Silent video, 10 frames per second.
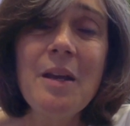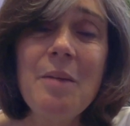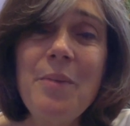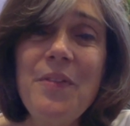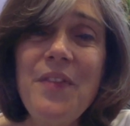
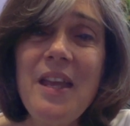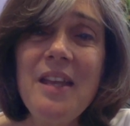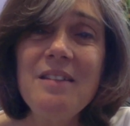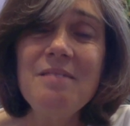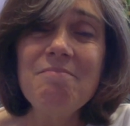But
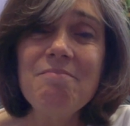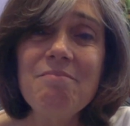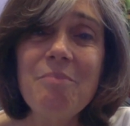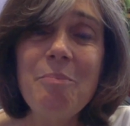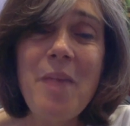then,
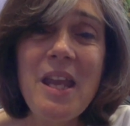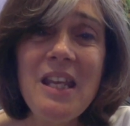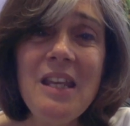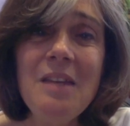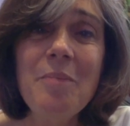
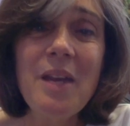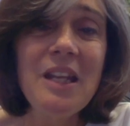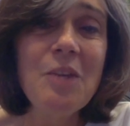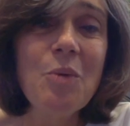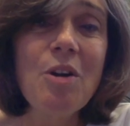many,
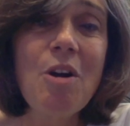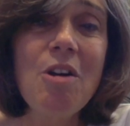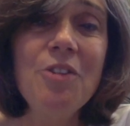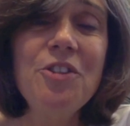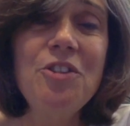many were
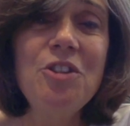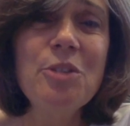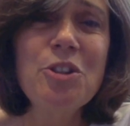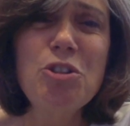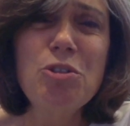called to do
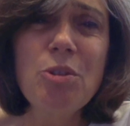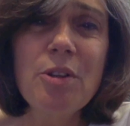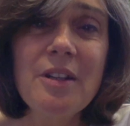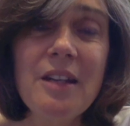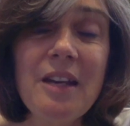
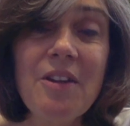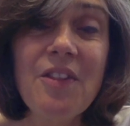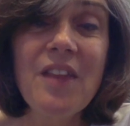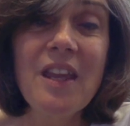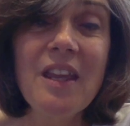extraordinary
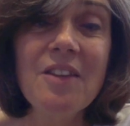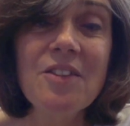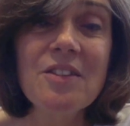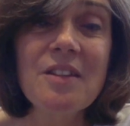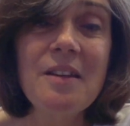
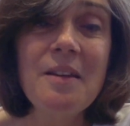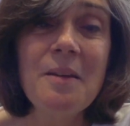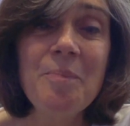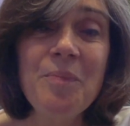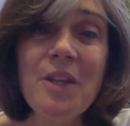things.
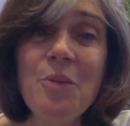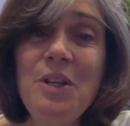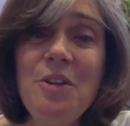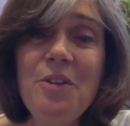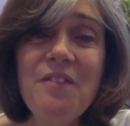
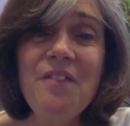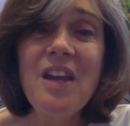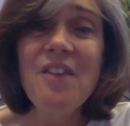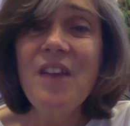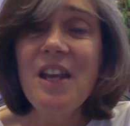We know that
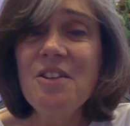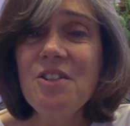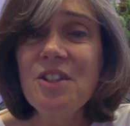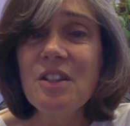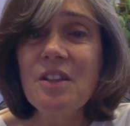
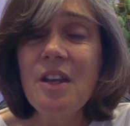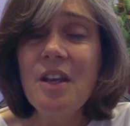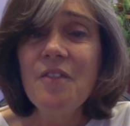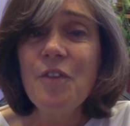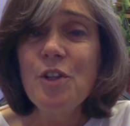firefighters and
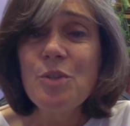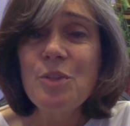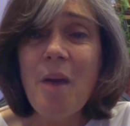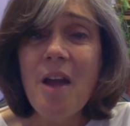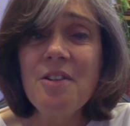first
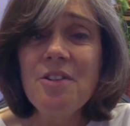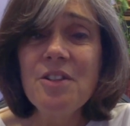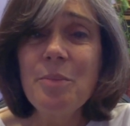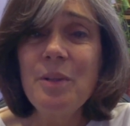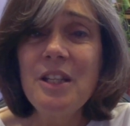responders
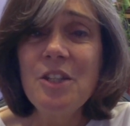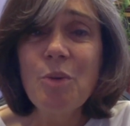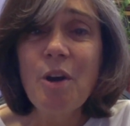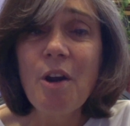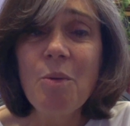and police
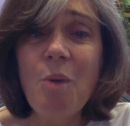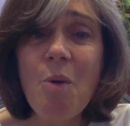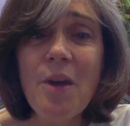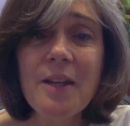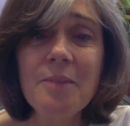were
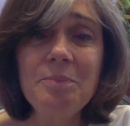heroic.